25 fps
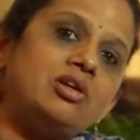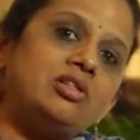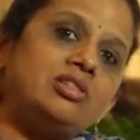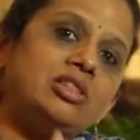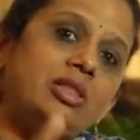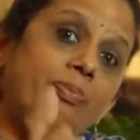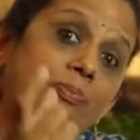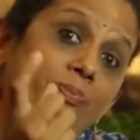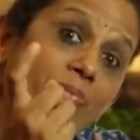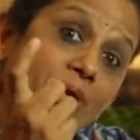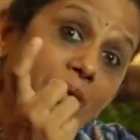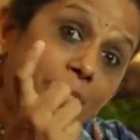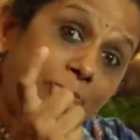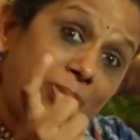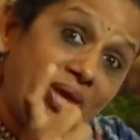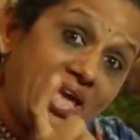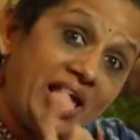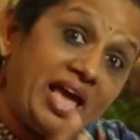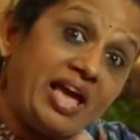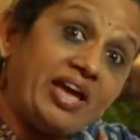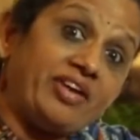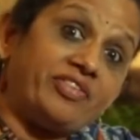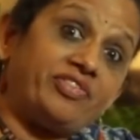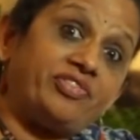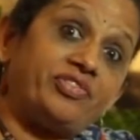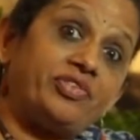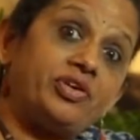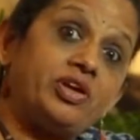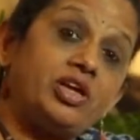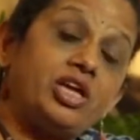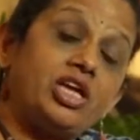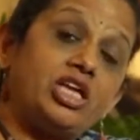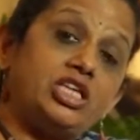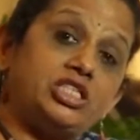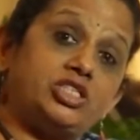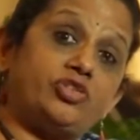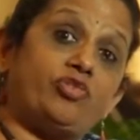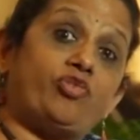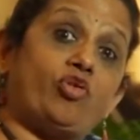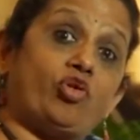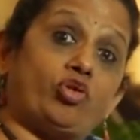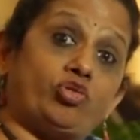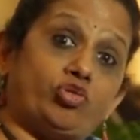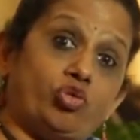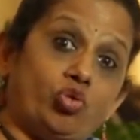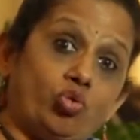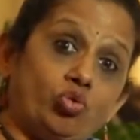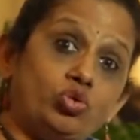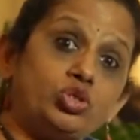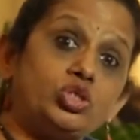The PPF is for
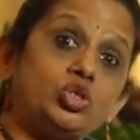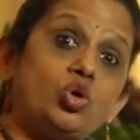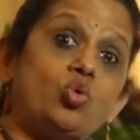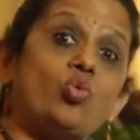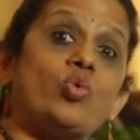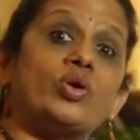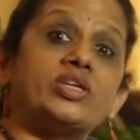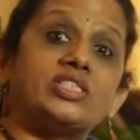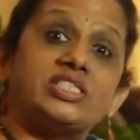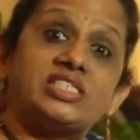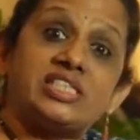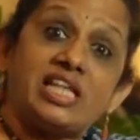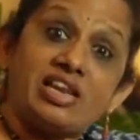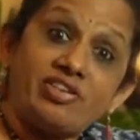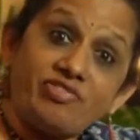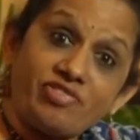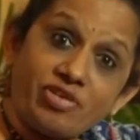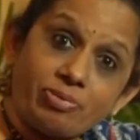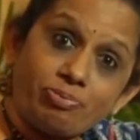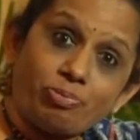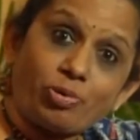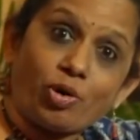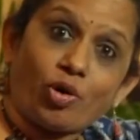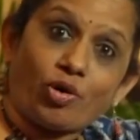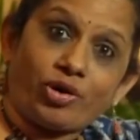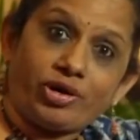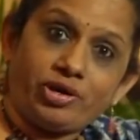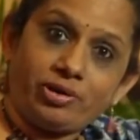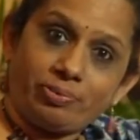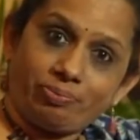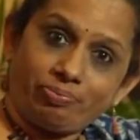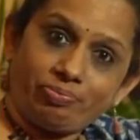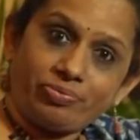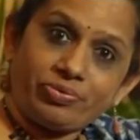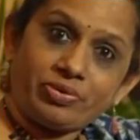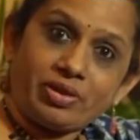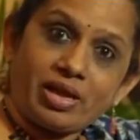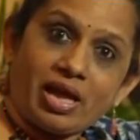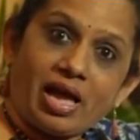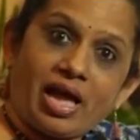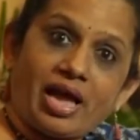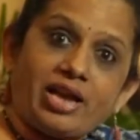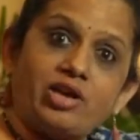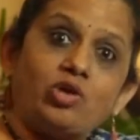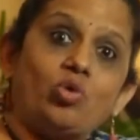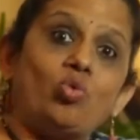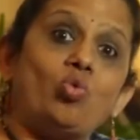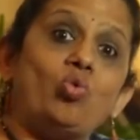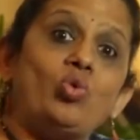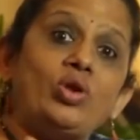those who are self-employed
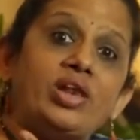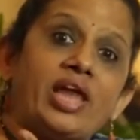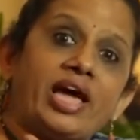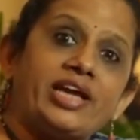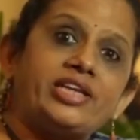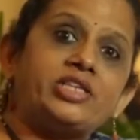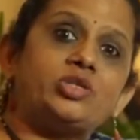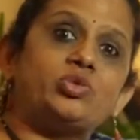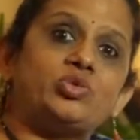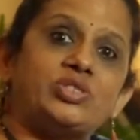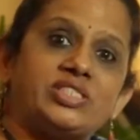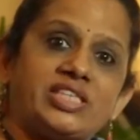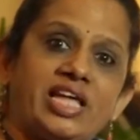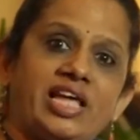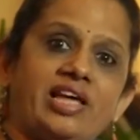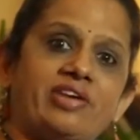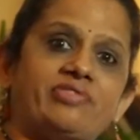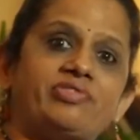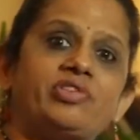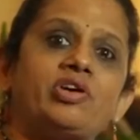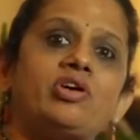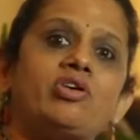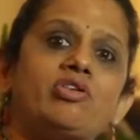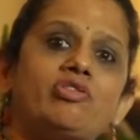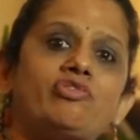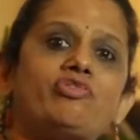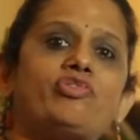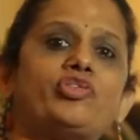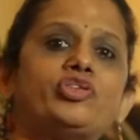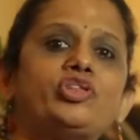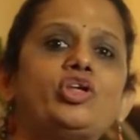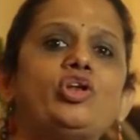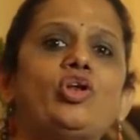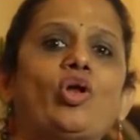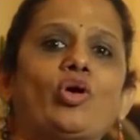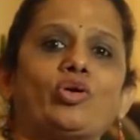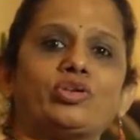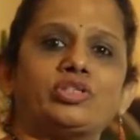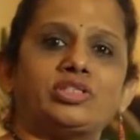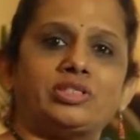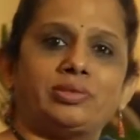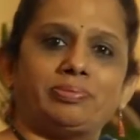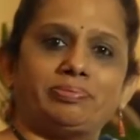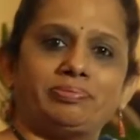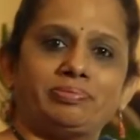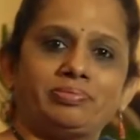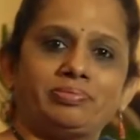and who like to save for the long term.